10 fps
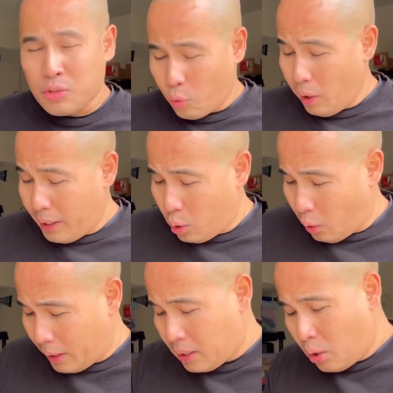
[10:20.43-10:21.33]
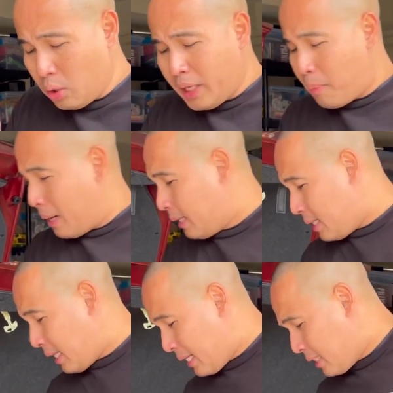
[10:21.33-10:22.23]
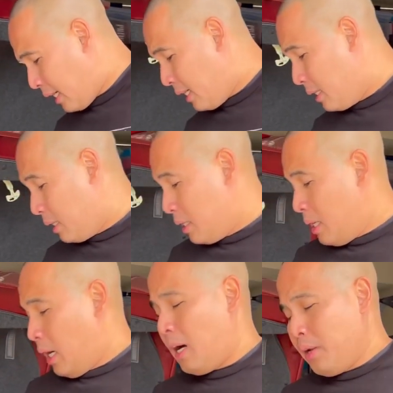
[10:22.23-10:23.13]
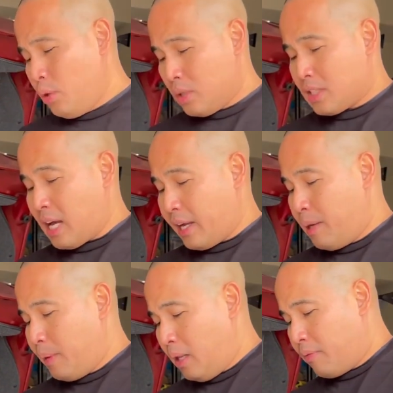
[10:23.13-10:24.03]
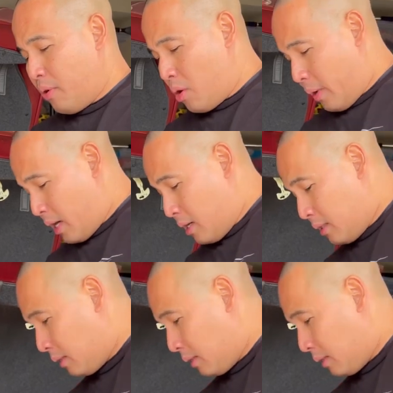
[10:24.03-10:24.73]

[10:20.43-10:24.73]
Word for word: really cool and the cool thing about this let's say uh, you're stuck in the middle of nowhere